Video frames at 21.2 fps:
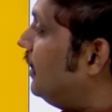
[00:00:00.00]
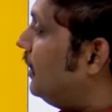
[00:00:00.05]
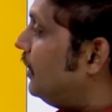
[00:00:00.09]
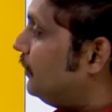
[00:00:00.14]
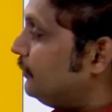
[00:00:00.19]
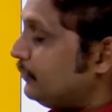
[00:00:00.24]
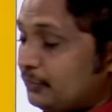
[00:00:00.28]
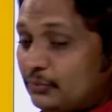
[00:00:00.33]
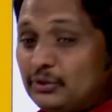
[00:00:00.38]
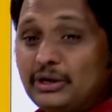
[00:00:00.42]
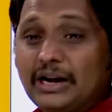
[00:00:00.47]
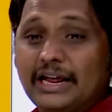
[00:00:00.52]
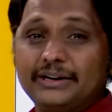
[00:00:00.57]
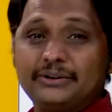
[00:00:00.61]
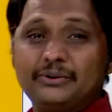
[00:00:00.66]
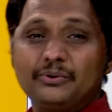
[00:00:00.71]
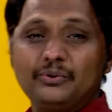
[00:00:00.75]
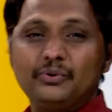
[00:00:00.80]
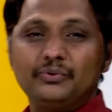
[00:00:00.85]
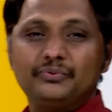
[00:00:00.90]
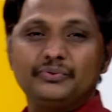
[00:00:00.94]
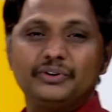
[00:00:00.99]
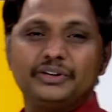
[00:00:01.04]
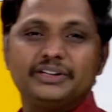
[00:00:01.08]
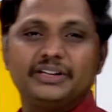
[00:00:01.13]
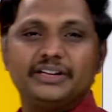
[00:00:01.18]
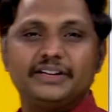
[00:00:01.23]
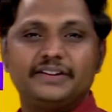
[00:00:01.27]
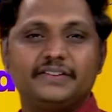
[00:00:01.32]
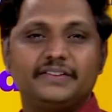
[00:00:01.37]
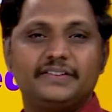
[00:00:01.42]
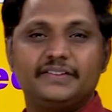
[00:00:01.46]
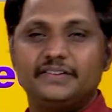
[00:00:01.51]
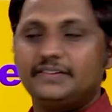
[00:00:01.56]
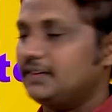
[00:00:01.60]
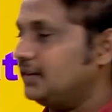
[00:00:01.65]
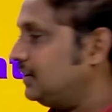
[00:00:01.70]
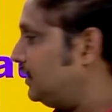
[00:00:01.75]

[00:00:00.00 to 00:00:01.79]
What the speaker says: we would like to go for this